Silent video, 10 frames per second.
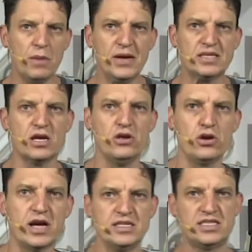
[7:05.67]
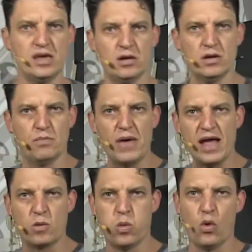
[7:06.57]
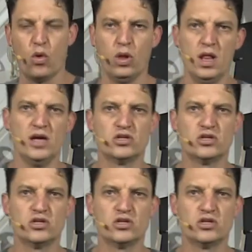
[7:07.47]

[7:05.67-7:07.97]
a bit so you can see on the back wall